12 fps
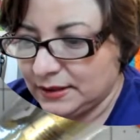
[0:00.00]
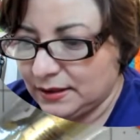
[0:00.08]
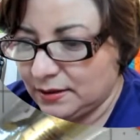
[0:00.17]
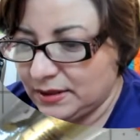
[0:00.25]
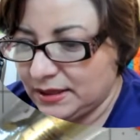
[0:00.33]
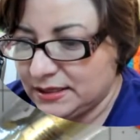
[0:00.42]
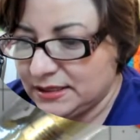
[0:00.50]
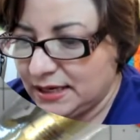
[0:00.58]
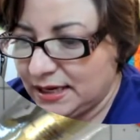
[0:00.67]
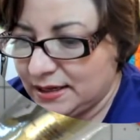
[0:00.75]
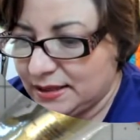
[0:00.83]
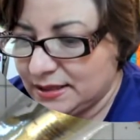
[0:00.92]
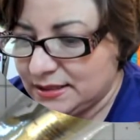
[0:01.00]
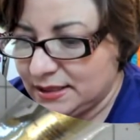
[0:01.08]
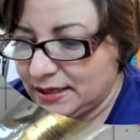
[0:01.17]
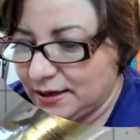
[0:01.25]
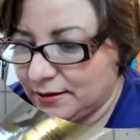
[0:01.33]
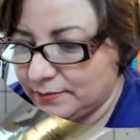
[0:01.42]
I'm going to take this
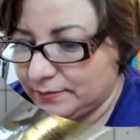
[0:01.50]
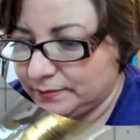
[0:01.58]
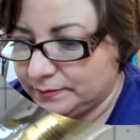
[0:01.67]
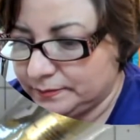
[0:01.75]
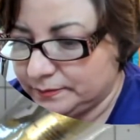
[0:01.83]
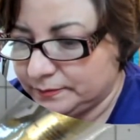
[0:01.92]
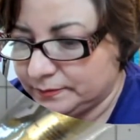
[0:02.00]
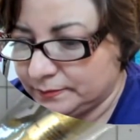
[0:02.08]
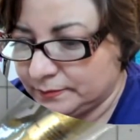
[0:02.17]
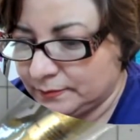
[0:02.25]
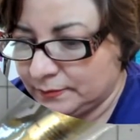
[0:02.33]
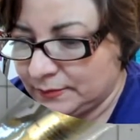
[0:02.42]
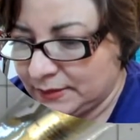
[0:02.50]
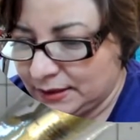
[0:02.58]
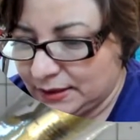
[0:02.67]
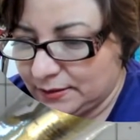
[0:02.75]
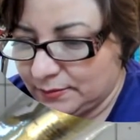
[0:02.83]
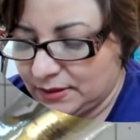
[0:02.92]
now.
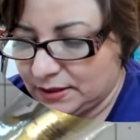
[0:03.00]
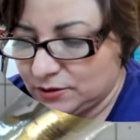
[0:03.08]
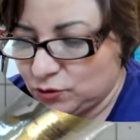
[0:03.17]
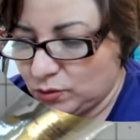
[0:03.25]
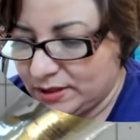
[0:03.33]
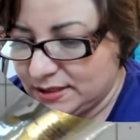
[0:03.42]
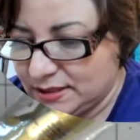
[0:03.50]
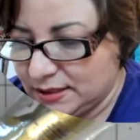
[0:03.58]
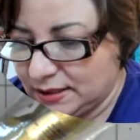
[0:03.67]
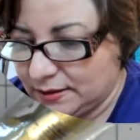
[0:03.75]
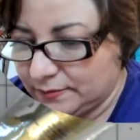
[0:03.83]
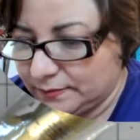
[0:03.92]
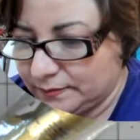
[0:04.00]
I'm going to twist it.